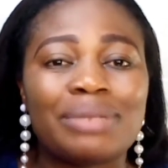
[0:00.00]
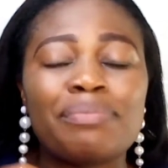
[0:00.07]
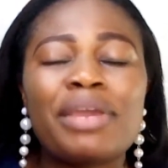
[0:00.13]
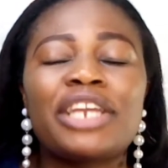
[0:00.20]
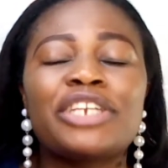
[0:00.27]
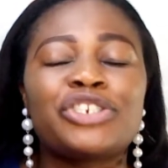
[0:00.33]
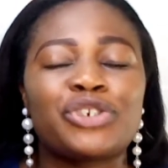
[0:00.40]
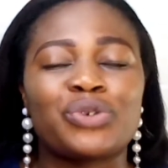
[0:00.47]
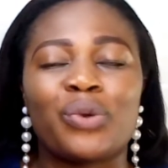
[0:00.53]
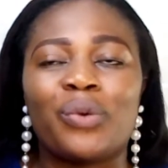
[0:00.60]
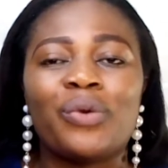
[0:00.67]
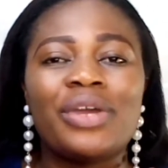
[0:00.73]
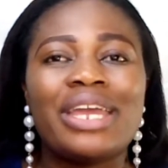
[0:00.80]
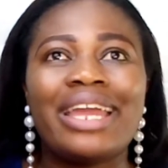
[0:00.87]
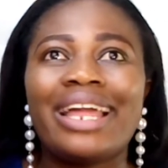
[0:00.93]
Make
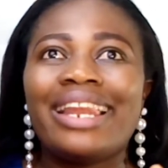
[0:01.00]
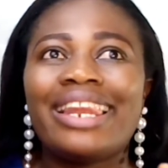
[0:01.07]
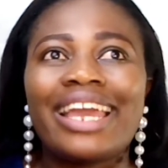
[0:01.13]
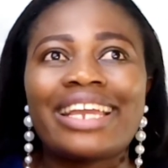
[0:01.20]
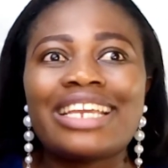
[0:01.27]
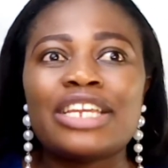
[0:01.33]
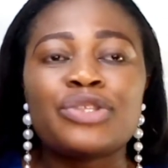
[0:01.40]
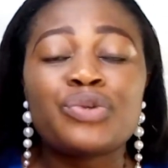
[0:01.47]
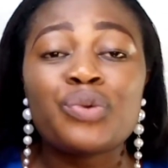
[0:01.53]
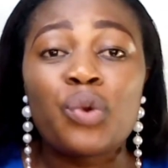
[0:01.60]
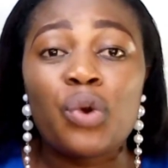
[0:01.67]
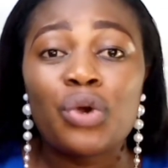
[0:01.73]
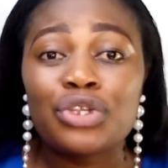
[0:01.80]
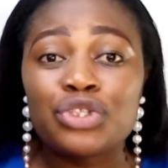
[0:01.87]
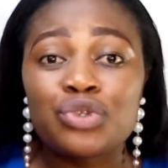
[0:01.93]
sure like it won't
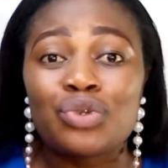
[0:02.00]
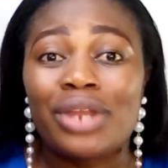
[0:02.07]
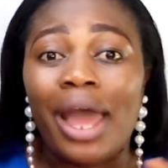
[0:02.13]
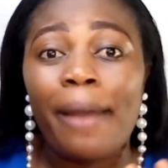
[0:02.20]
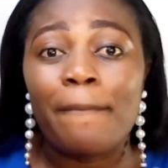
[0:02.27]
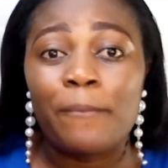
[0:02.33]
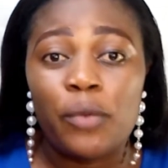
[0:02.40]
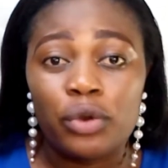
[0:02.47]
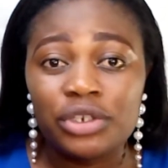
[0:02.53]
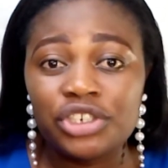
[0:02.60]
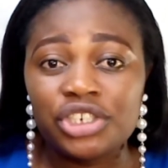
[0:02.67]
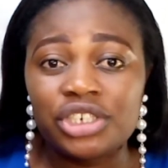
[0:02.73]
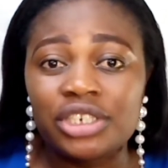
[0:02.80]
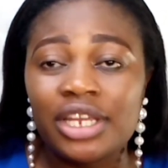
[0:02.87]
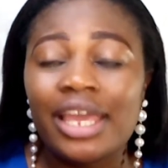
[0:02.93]
cost you that
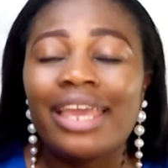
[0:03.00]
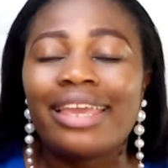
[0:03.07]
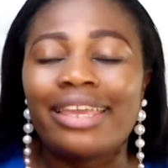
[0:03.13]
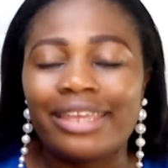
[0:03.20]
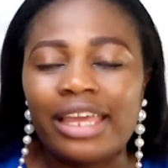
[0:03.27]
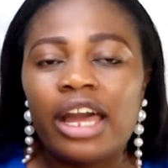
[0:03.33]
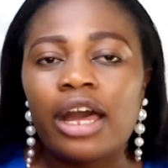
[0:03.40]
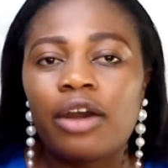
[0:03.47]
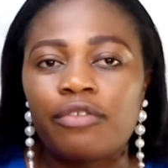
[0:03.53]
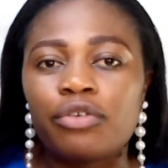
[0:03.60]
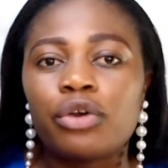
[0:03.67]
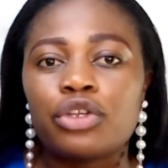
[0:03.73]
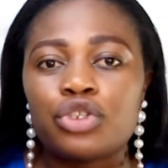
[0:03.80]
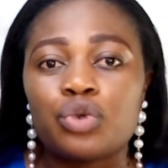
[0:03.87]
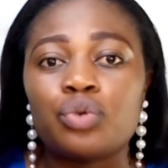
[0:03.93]
much yeah of
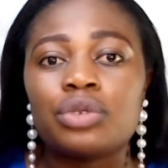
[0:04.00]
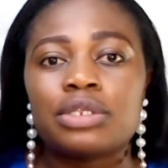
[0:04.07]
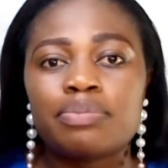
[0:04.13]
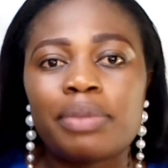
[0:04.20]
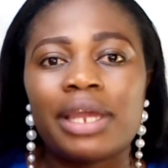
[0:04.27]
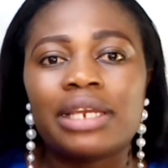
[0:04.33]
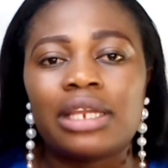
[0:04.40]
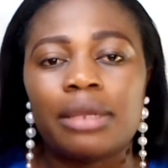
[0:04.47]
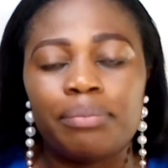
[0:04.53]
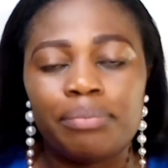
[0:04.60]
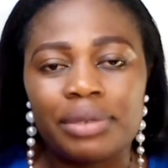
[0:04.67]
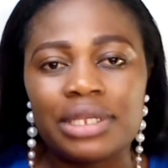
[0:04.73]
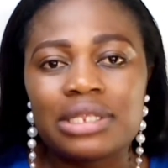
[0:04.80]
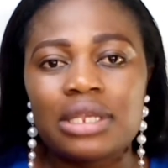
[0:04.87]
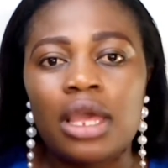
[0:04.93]
course you will spend a
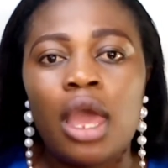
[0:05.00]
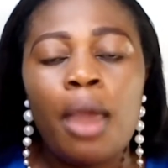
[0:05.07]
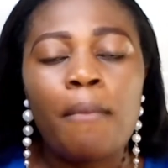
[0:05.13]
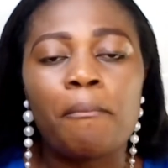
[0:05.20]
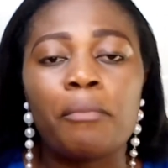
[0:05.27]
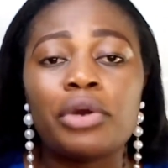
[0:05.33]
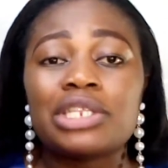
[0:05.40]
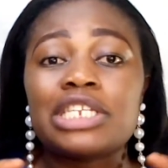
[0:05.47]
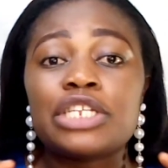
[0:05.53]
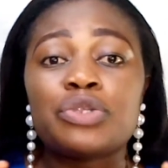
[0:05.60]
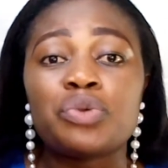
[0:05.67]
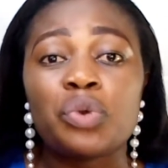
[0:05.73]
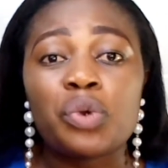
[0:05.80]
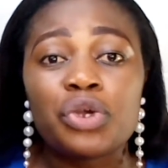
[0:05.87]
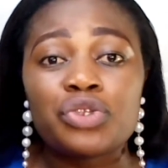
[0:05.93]
bit but it
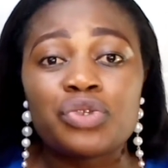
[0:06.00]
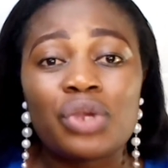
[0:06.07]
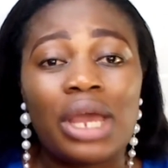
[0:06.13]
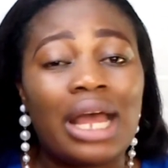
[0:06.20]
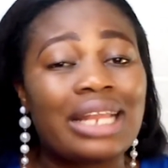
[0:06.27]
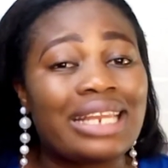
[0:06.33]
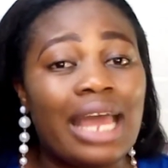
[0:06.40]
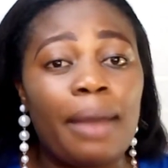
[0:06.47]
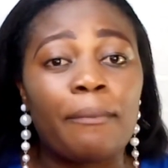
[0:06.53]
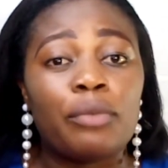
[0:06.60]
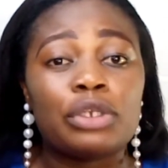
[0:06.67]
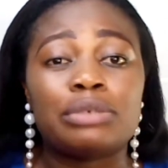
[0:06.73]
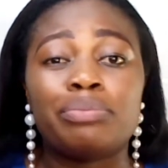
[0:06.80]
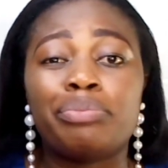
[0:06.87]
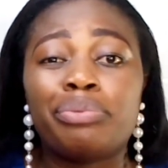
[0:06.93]
won't cost you that
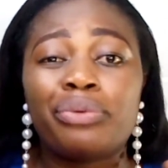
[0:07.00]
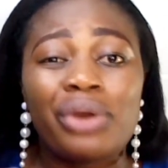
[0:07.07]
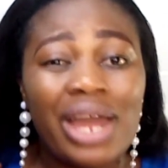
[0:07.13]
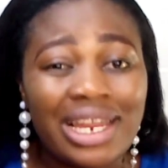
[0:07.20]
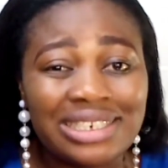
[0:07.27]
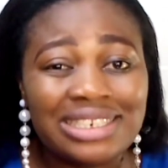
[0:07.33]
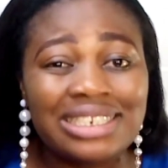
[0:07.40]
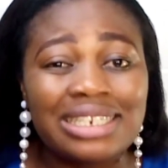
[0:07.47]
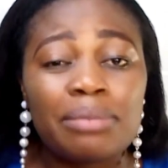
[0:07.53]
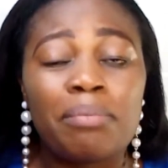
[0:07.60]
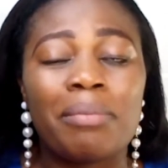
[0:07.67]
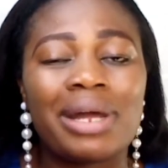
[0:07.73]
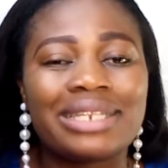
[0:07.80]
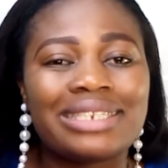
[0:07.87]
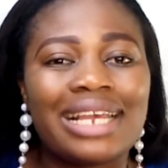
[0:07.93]
much branding
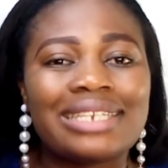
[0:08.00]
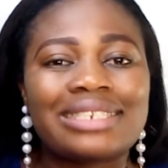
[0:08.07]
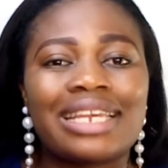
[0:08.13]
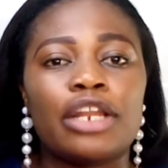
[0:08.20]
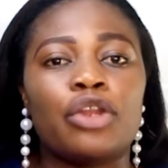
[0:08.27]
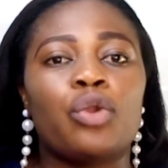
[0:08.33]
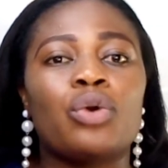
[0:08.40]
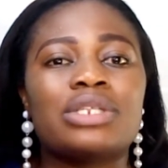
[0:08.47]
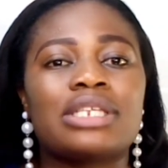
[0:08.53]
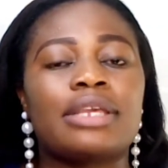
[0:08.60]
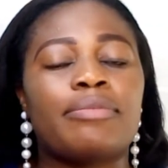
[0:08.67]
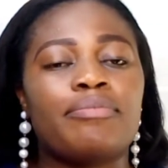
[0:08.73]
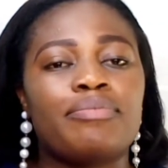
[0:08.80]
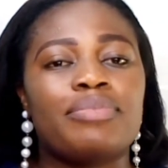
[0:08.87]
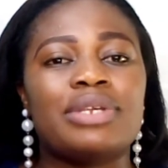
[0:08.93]
matters a lot
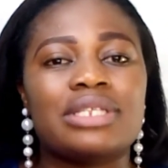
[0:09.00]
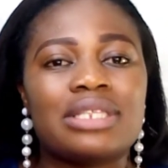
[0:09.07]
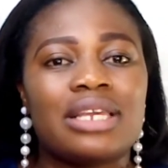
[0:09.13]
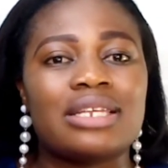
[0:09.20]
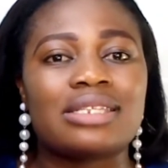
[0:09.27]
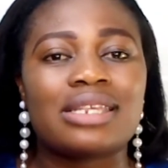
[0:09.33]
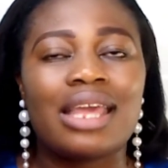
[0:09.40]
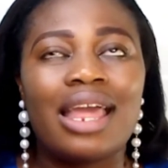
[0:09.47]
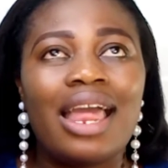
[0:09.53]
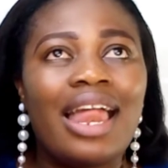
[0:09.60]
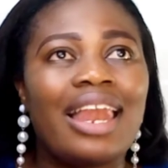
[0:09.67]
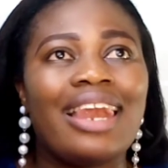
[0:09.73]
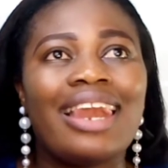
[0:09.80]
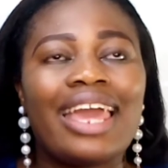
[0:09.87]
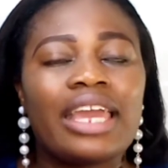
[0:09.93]
in business
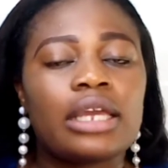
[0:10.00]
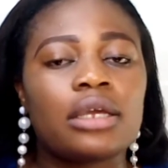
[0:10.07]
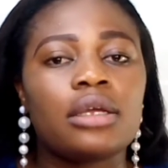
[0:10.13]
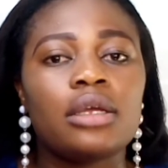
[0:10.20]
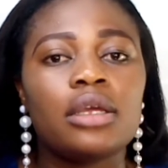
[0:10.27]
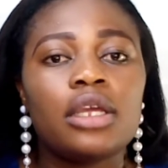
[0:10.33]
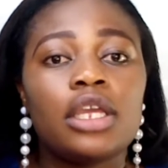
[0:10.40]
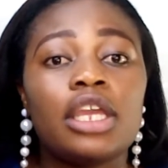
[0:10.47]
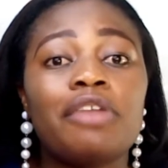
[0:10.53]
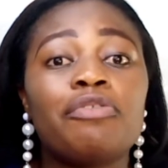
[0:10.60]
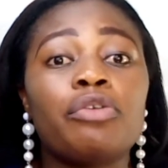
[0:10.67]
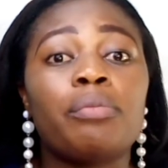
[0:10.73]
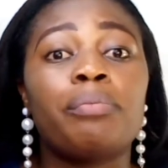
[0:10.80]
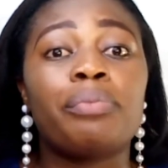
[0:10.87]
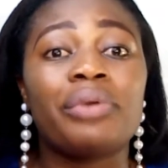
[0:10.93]
like if
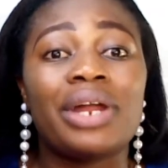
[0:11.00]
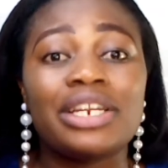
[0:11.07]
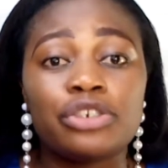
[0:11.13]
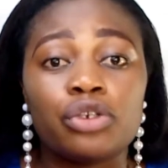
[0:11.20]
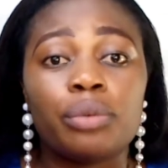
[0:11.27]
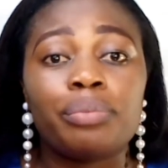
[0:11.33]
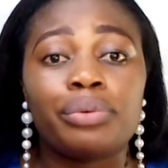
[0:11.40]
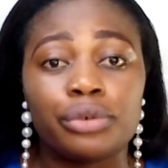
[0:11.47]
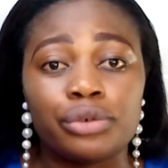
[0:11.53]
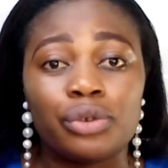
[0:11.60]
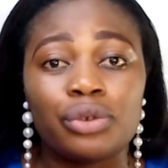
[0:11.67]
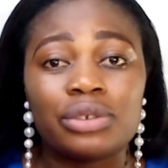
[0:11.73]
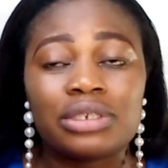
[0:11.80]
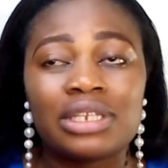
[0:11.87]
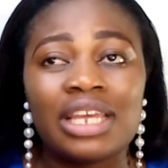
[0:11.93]
you brand your
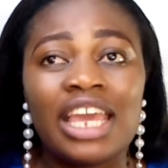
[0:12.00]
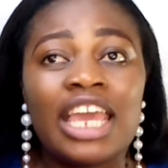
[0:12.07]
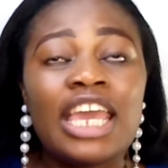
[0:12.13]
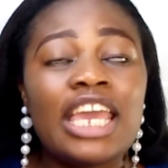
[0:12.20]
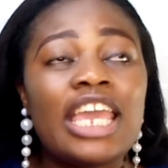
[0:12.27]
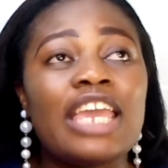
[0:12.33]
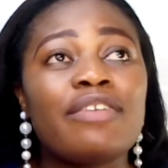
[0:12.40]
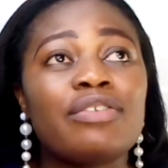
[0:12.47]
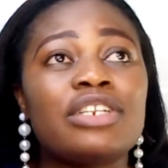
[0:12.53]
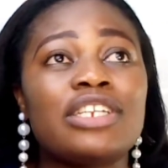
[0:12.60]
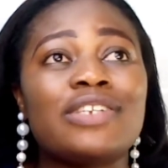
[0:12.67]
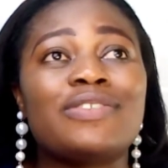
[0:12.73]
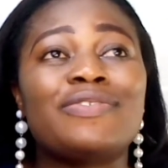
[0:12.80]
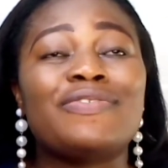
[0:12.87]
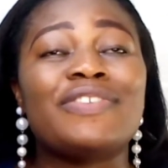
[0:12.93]
product even if,